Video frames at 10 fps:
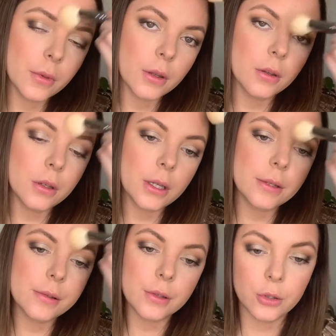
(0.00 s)
Good
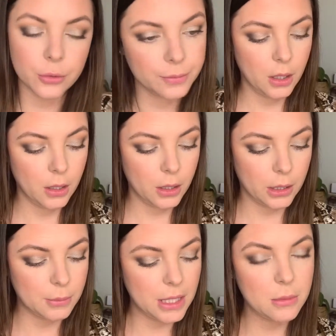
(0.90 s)
as new. And
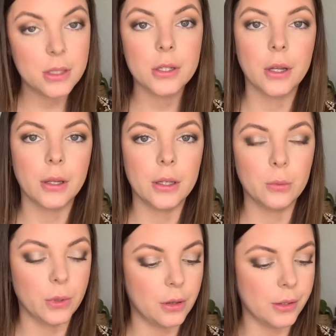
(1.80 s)
I'm tempted to go in
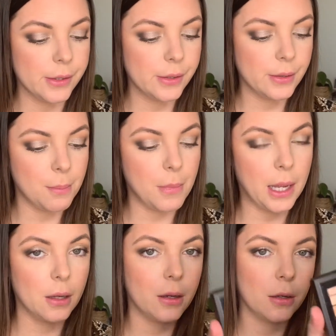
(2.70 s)
with this
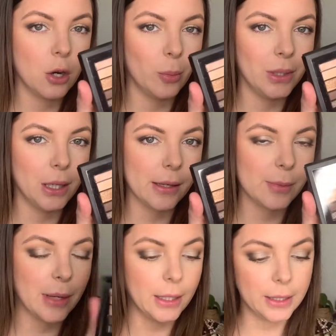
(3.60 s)
MAC Copper Luxe
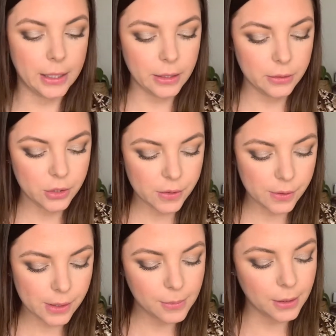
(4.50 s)
palette here, just for
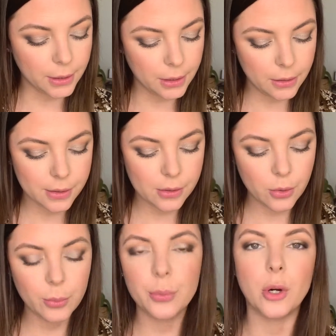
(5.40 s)
some glitter. It's
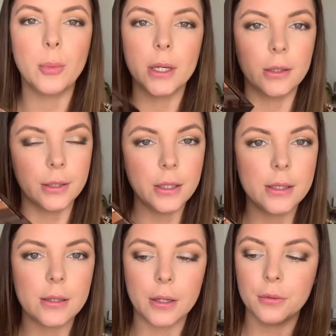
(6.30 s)
not proper glitter, it's
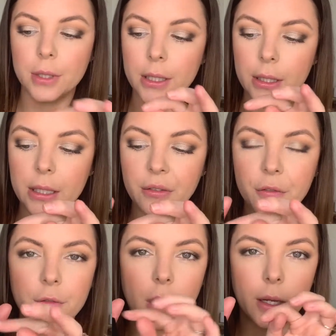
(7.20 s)
like really
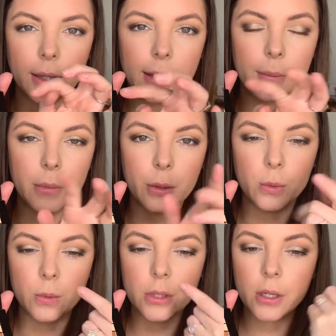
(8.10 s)
finely milled,